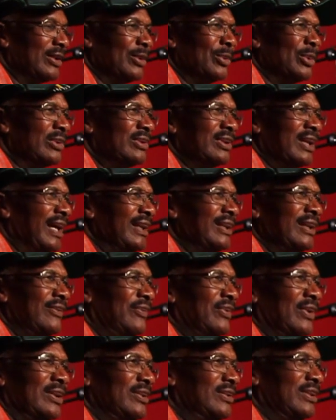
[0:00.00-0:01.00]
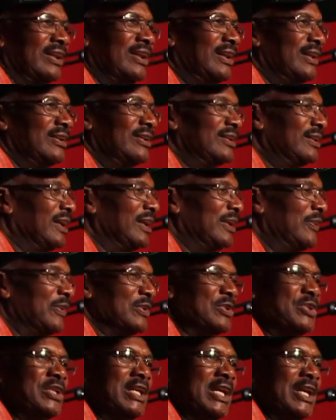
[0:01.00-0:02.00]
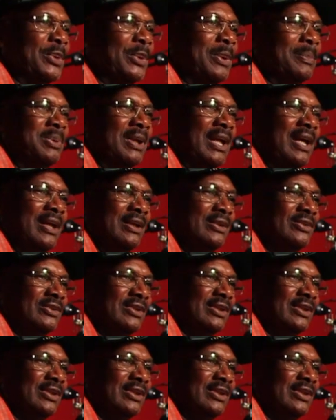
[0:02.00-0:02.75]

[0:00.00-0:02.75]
it was kind of a sort of a dreary place,